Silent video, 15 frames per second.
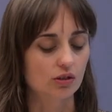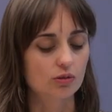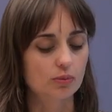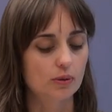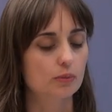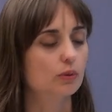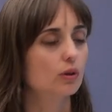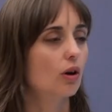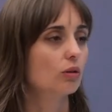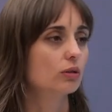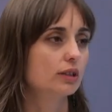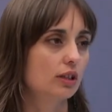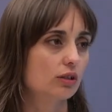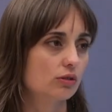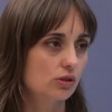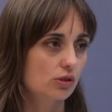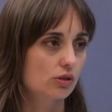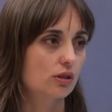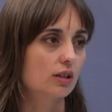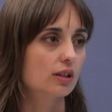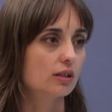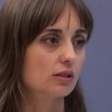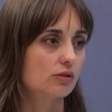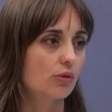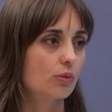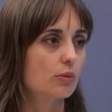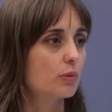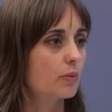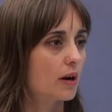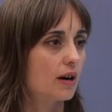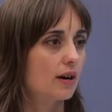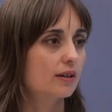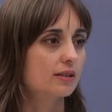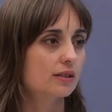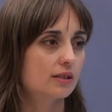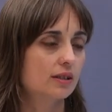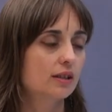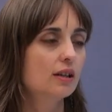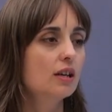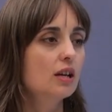a lot of people holding on to things from the past.